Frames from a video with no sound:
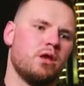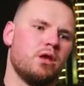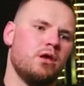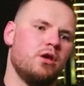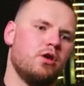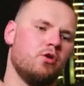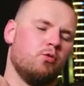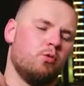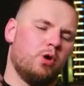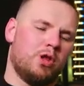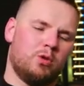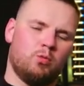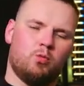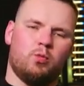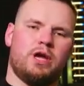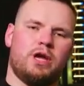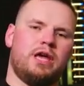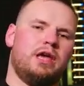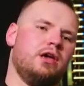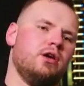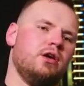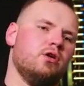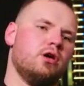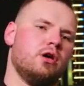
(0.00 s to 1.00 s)
when
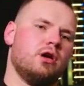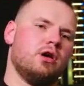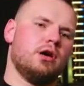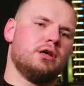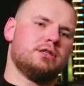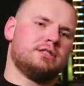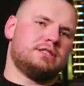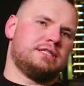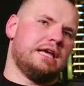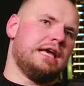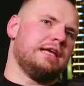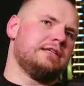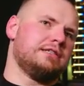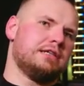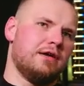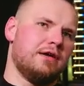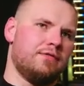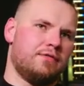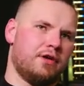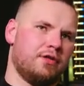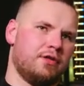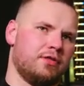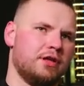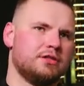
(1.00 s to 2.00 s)
we say
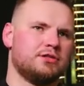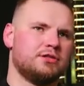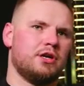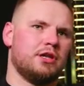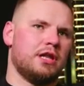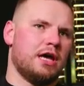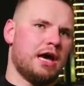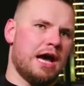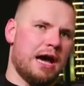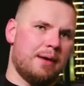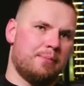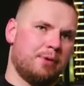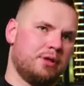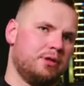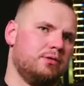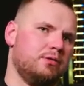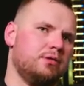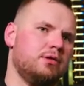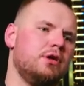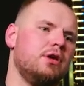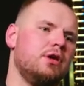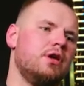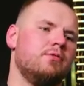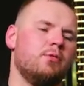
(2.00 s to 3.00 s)
something that's going to happen,
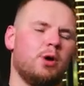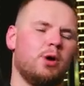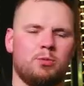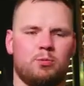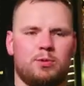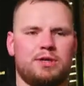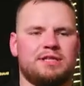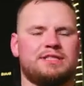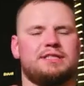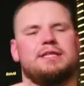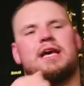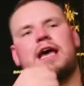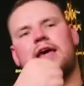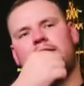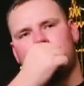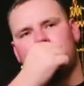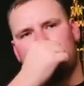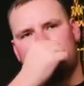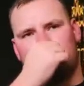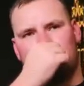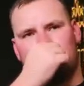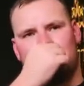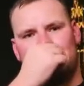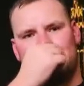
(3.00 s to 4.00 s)
when we say that
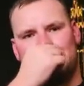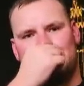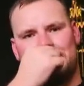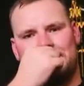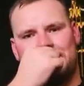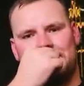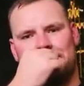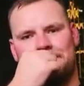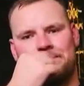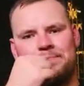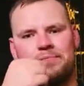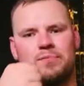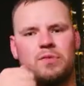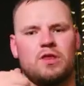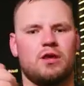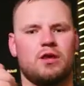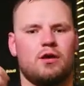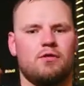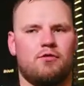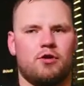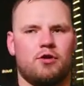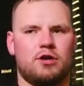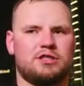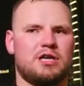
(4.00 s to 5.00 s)
the,
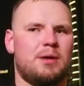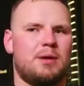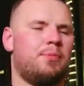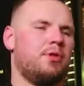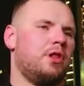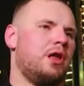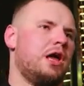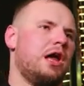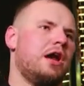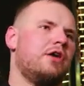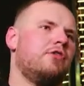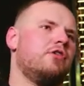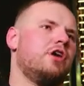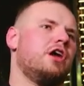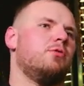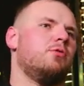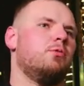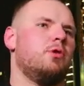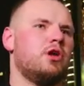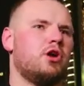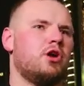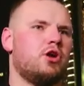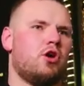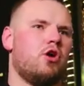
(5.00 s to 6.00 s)
for example, area
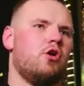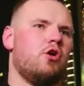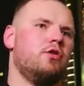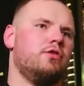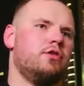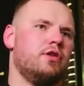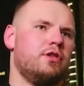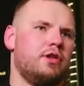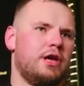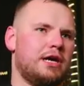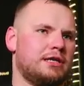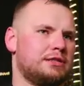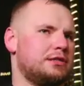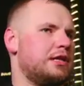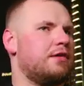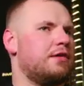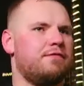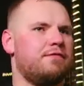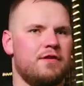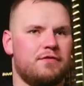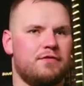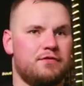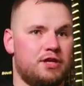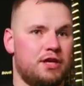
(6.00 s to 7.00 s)
will grow in the next like
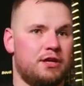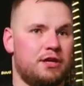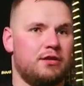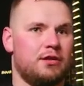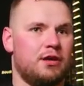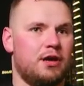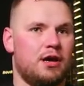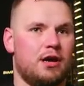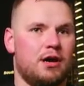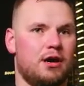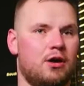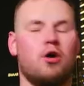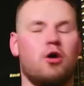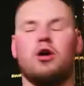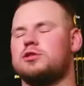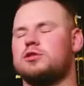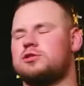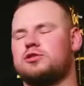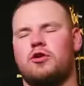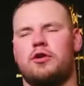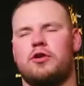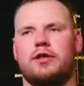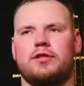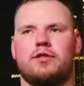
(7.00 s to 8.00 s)
15,
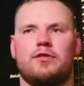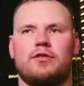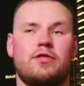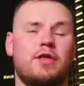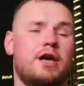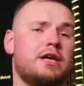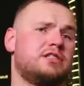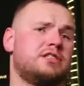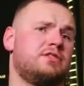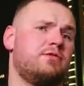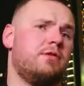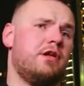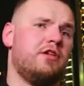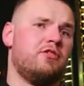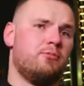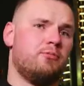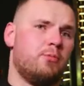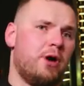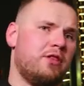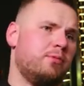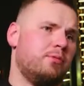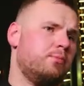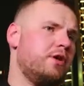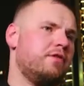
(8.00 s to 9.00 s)
in the next 12
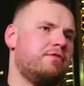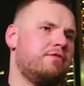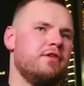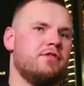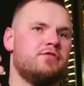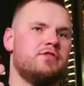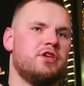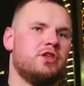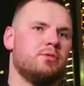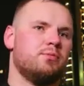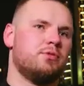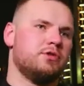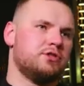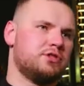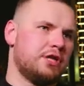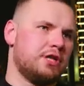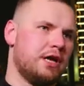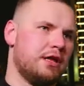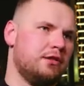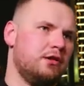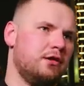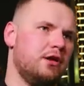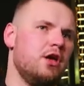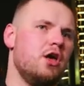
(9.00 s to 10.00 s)
months by
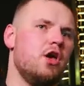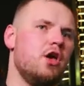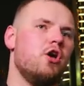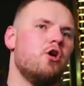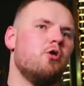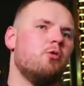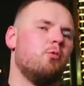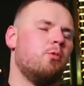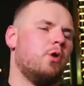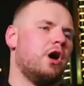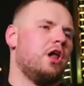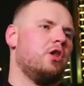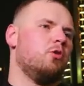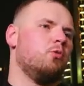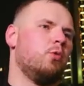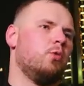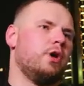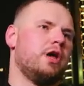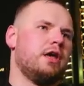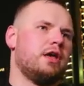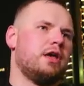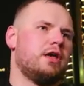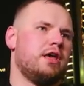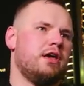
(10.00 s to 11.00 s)
15%, well,
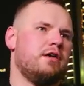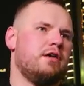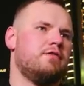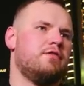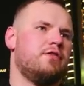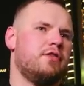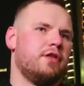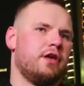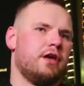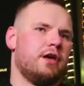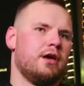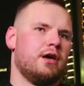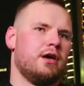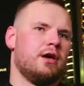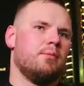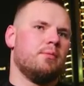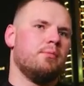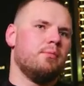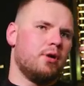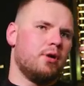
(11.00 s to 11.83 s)
we give the